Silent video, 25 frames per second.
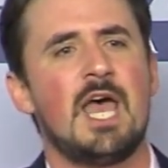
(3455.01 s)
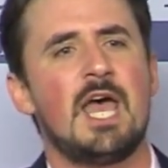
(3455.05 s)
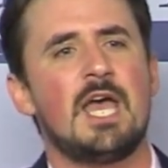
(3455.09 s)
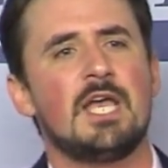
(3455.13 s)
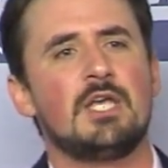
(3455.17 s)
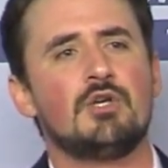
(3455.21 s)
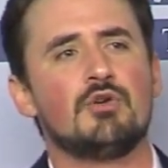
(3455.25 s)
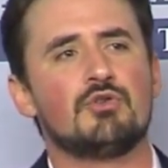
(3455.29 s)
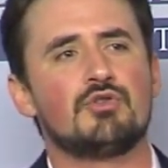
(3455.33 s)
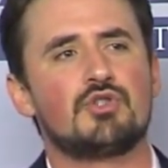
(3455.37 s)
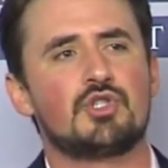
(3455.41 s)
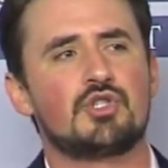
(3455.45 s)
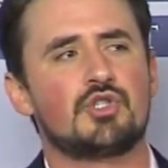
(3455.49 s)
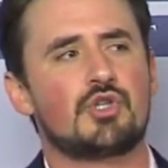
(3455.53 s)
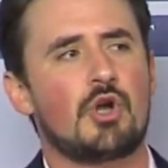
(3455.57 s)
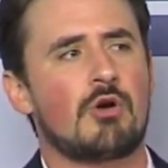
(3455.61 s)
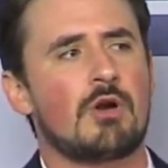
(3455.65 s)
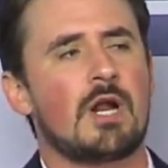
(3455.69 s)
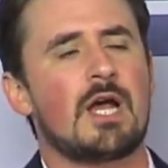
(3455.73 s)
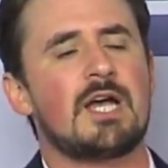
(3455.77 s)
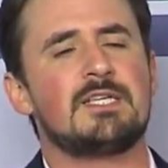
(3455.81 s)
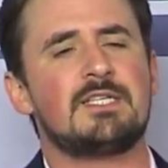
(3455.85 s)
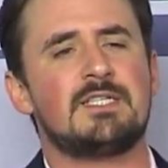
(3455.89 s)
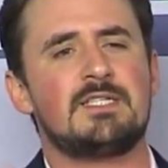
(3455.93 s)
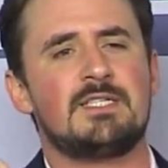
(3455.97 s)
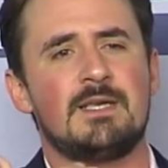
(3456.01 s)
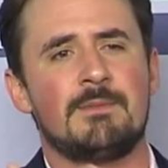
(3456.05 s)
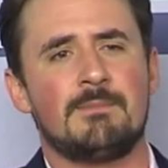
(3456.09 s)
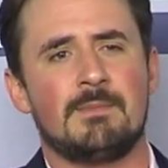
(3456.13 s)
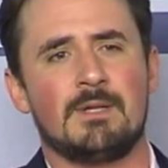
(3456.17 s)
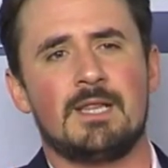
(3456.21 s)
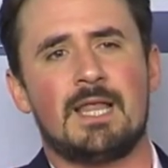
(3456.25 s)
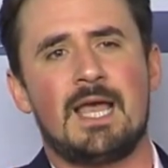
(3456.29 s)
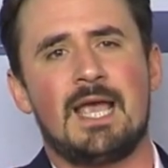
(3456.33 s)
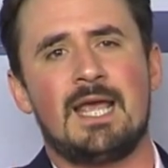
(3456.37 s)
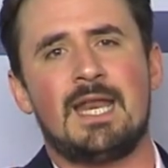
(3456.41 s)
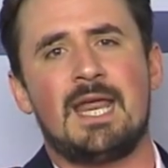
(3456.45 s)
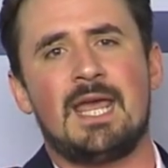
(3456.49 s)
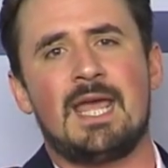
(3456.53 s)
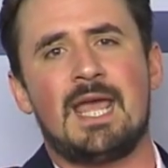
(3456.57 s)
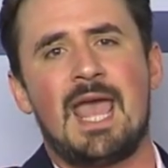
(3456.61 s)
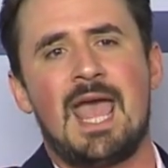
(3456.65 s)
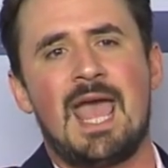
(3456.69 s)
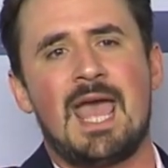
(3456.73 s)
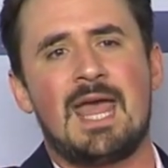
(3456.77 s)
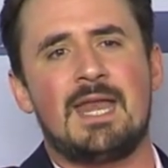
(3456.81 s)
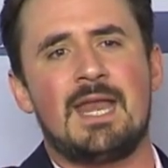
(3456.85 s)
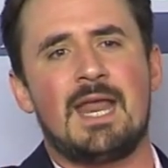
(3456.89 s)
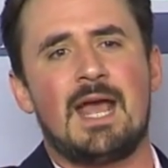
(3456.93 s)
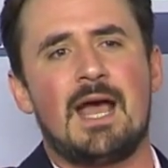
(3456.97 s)
You'll start assimilating
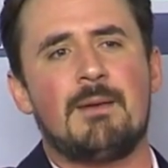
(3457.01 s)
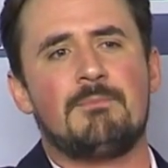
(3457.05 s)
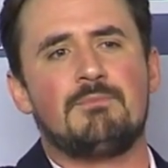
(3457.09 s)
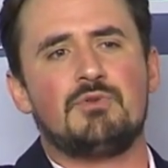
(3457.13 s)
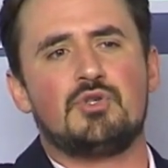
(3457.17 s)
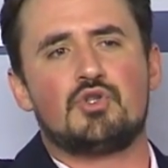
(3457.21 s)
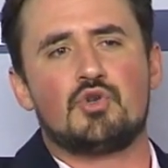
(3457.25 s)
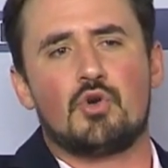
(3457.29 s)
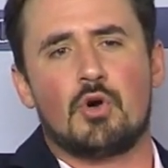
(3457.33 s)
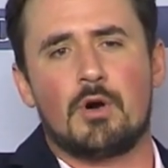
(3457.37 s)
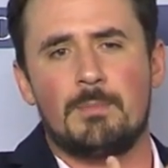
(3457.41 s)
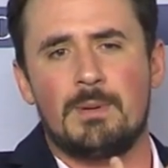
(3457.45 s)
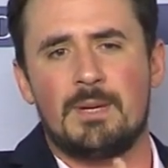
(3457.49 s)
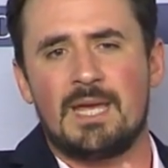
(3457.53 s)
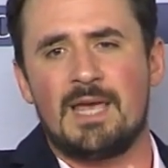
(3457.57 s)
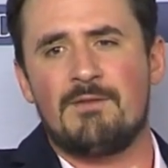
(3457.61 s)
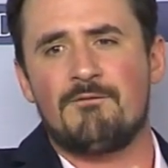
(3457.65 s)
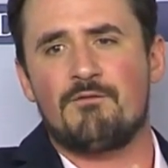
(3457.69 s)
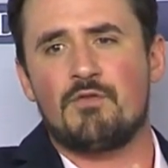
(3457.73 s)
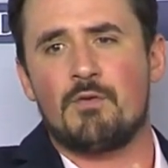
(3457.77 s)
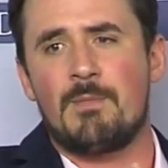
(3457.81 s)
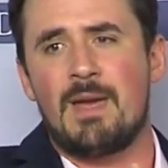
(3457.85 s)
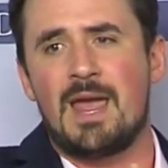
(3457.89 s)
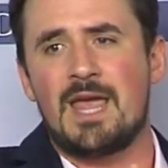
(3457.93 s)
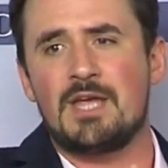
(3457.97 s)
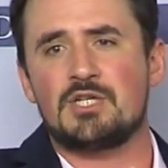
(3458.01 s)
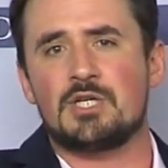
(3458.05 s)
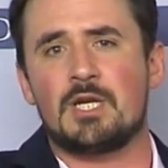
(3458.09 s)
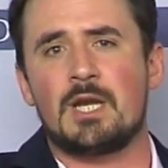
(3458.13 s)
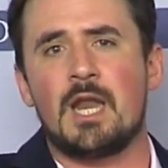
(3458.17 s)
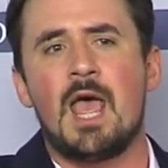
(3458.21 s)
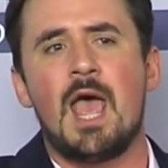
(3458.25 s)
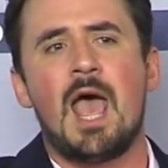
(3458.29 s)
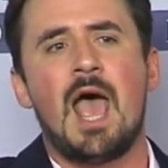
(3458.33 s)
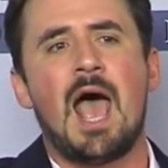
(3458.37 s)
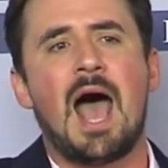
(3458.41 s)
and absorbing information.